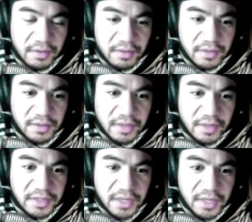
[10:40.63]
So
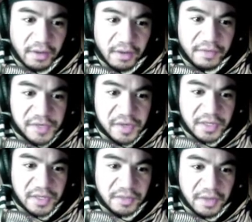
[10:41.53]
that's not all of Judah,
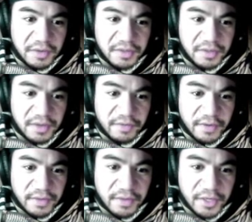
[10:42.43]
it's only those who live
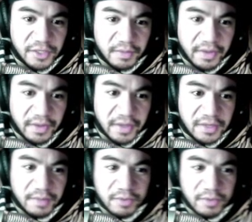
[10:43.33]
in Egypt at that
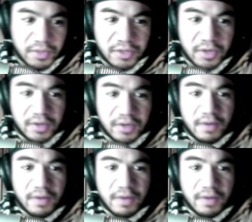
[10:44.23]
time to return